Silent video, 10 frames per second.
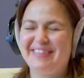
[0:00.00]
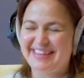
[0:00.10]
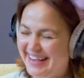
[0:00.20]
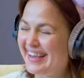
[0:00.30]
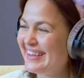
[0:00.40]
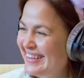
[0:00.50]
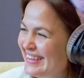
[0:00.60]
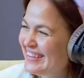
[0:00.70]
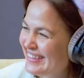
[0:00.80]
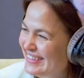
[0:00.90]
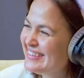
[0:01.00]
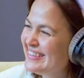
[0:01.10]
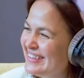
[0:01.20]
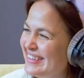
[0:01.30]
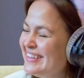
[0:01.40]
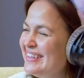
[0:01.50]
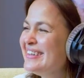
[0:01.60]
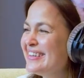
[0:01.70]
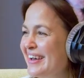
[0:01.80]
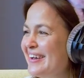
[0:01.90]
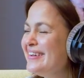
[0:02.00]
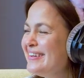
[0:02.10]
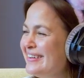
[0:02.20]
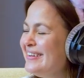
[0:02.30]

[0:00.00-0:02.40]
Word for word: sort of... It's not my natural thing. But I